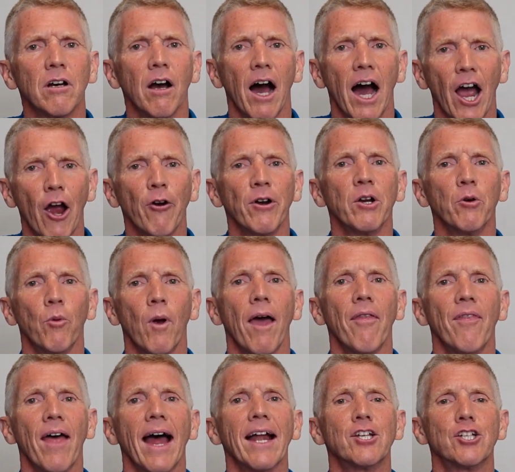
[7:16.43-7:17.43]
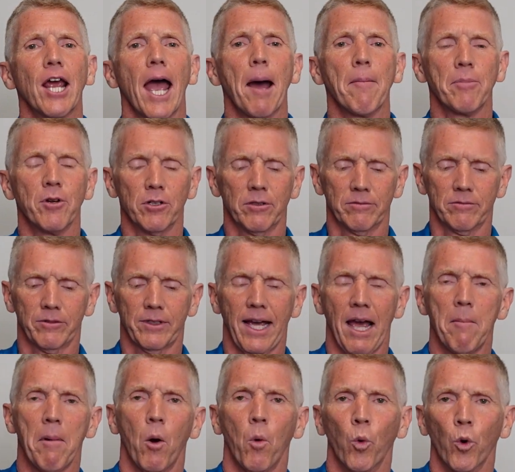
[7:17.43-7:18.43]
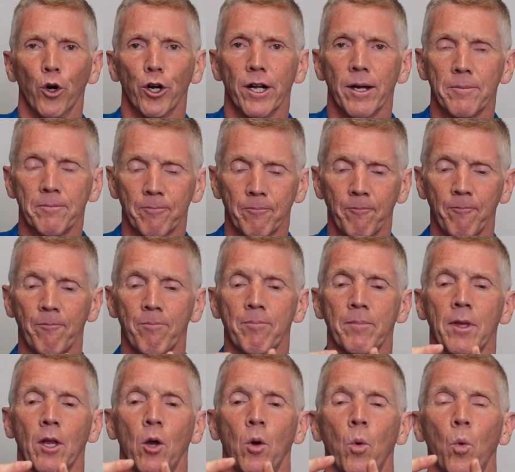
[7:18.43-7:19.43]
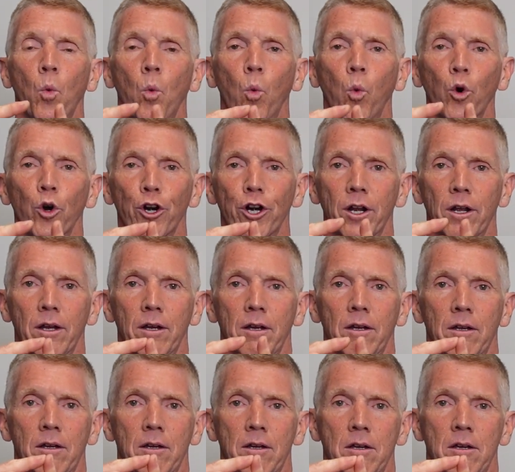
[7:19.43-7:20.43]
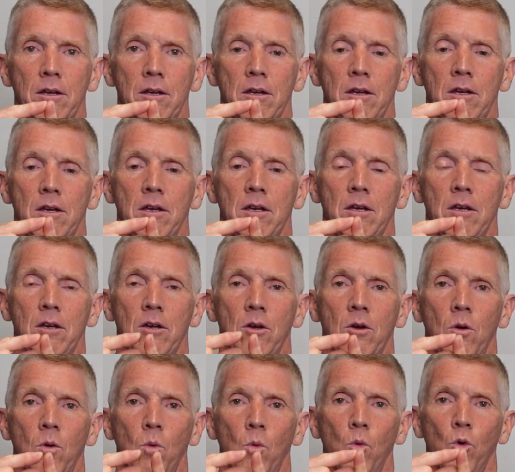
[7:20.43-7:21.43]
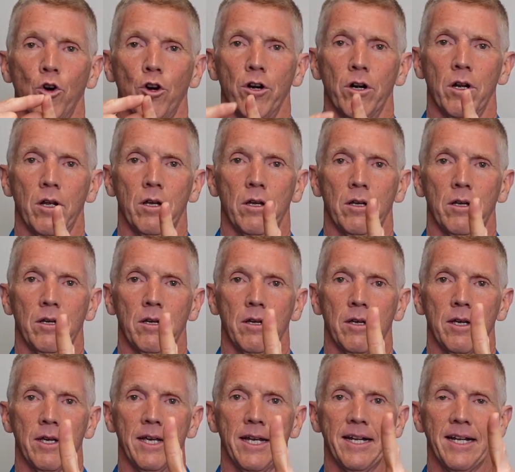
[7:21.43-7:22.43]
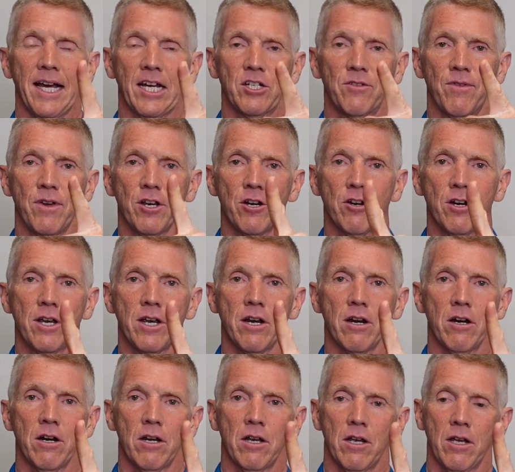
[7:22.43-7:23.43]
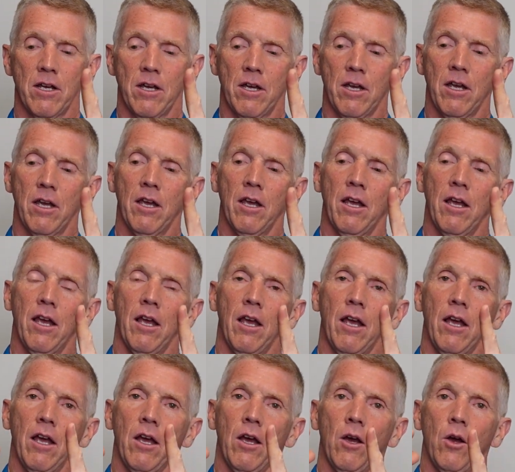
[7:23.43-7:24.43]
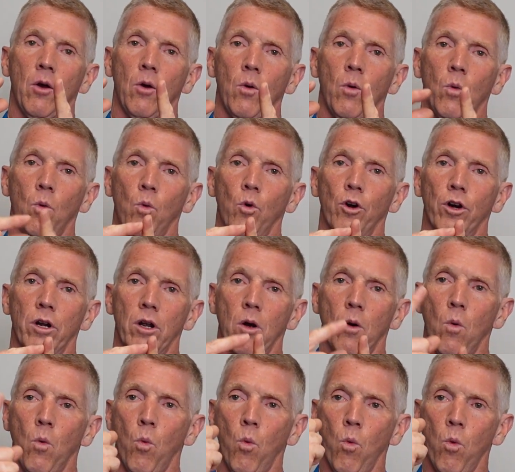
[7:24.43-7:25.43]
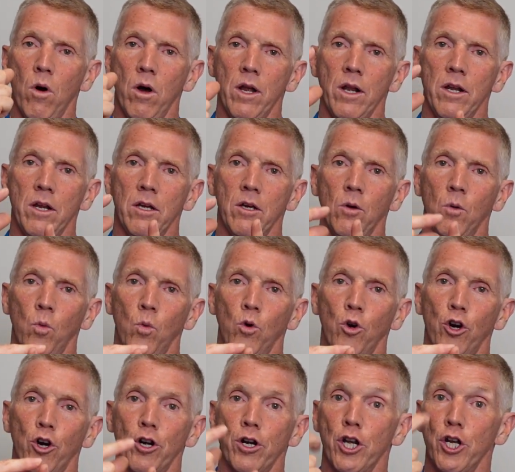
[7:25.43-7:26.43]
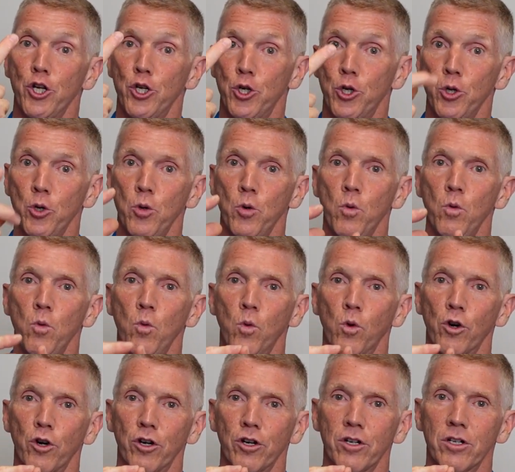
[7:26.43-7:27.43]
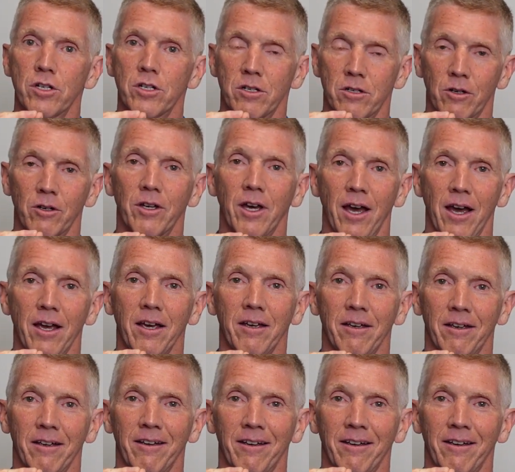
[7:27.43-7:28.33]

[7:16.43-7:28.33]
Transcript: I already read that chapter. Okay, how about word? Word. Word. Index finger here word. One word, two words, okay?